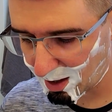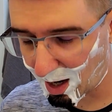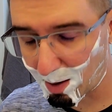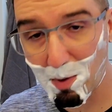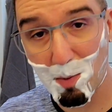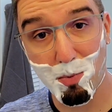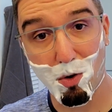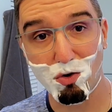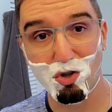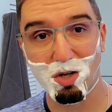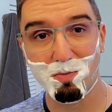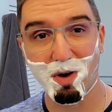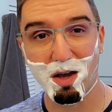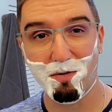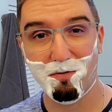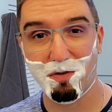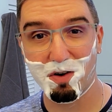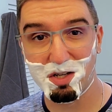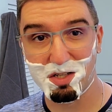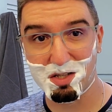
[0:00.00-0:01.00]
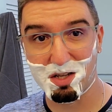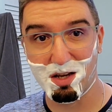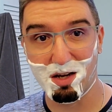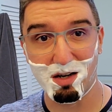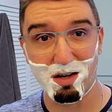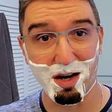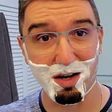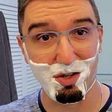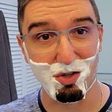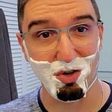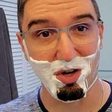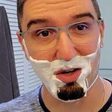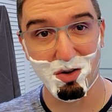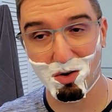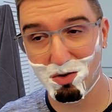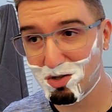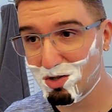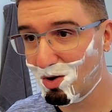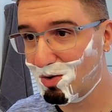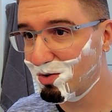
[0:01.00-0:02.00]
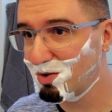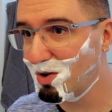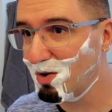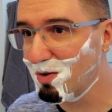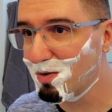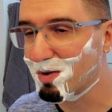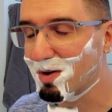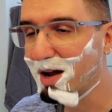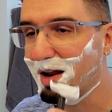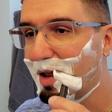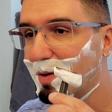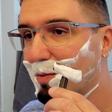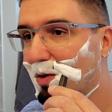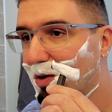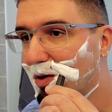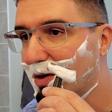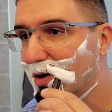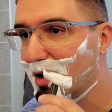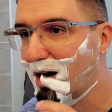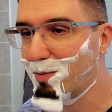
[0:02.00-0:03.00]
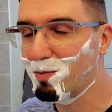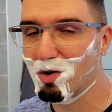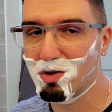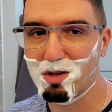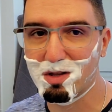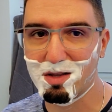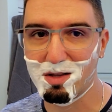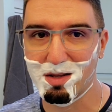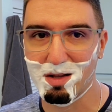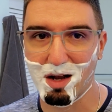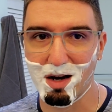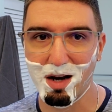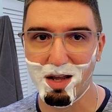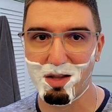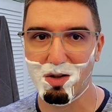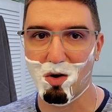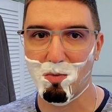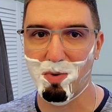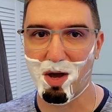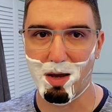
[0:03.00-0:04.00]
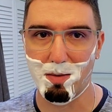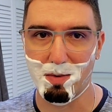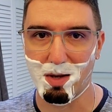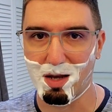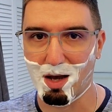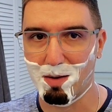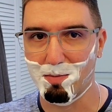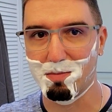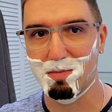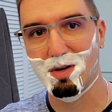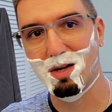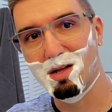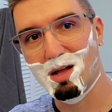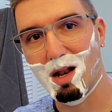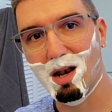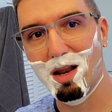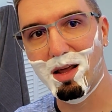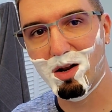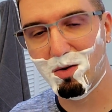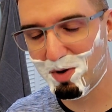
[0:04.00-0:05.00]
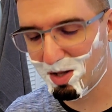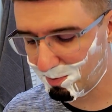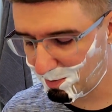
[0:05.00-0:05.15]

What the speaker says: I'm approaching my first year actually, not so new anymore. I'm not a little baby, I'm a little